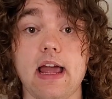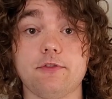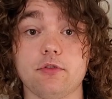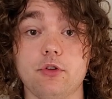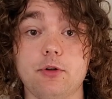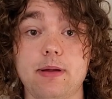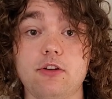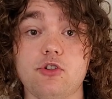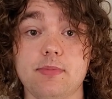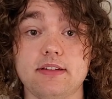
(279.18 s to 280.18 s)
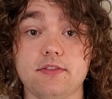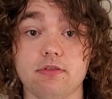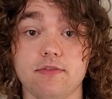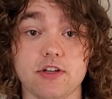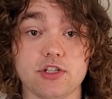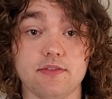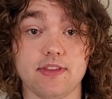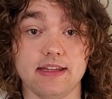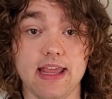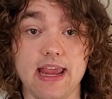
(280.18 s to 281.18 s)
after Luke Peterschmidt's revision of
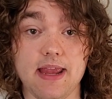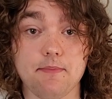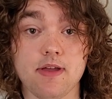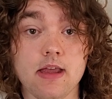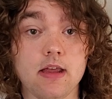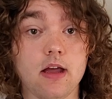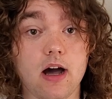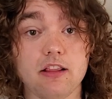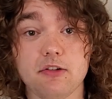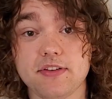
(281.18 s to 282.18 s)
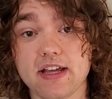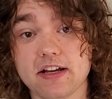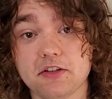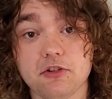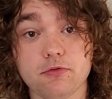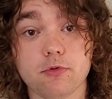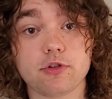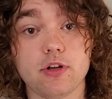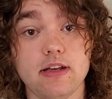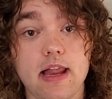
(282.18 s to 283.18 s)
the game, hollow sectors
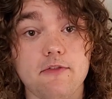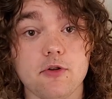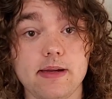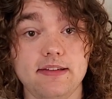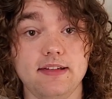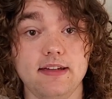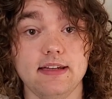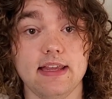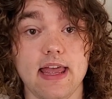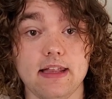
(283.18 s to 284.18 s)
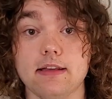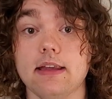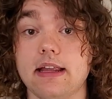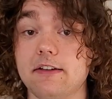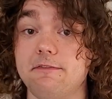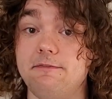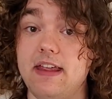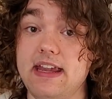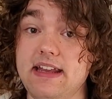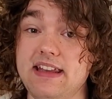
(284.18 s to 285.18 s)
were to never be seen again, and to
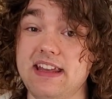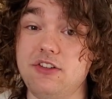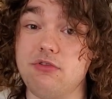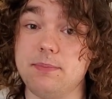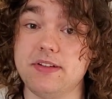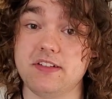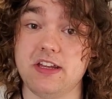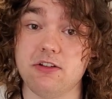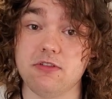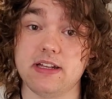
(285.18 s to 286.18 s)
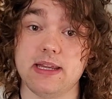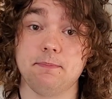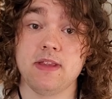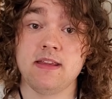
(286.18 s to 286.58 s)
fade into obscurity.